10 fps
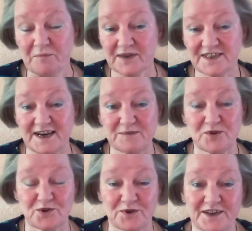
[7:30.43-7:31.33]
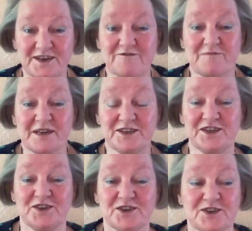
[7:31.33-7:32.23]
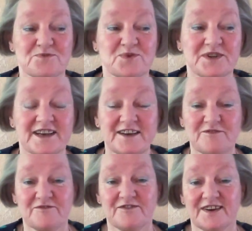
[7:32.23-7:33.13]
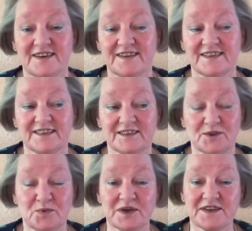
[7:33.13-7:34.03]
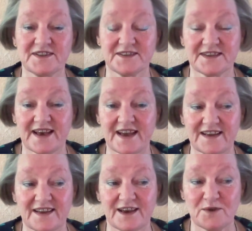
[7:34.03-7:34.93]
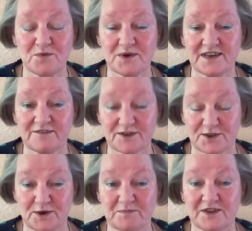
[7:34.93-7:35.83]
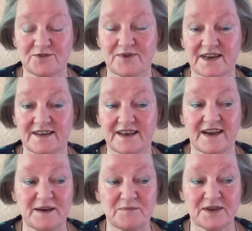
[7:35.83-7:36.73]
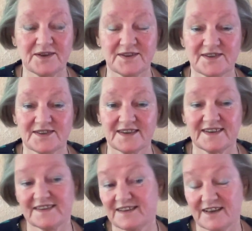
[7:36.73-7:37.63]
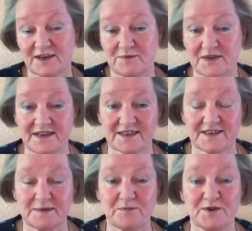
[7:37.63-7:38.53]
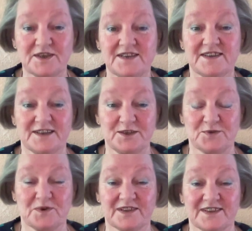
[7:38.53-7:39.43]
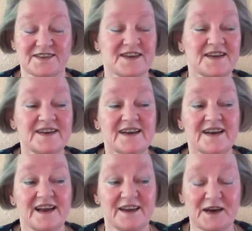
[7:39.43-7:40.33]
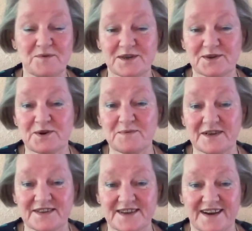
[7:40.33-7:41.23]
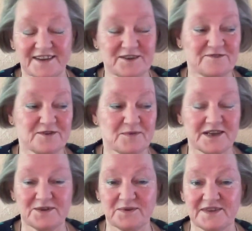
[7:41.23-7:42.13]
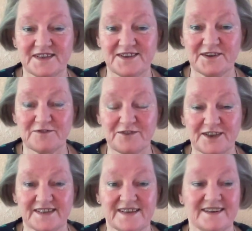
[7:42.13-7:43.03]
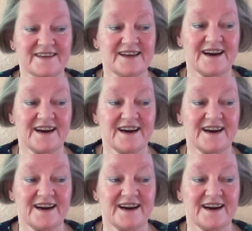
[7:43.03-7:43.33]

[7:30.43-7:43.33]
But I'm sure if my teachers would have witnessed that, they would have stopped it right there, because they only accept the deceased ones. And I was always kind of the one who did not fit in.